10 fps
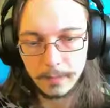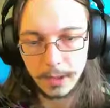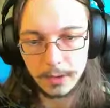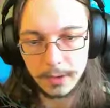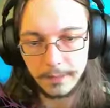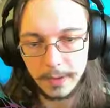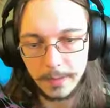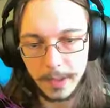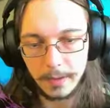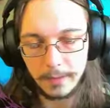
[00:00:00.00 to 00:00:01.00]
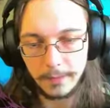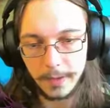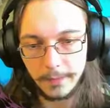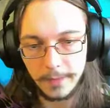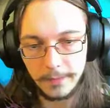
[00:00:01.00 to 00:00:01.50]
I should go feed the
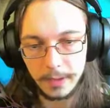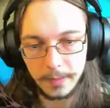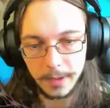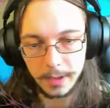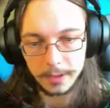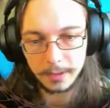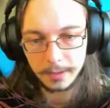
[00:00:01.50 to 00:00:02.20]
feed, feed, feed the bunnies.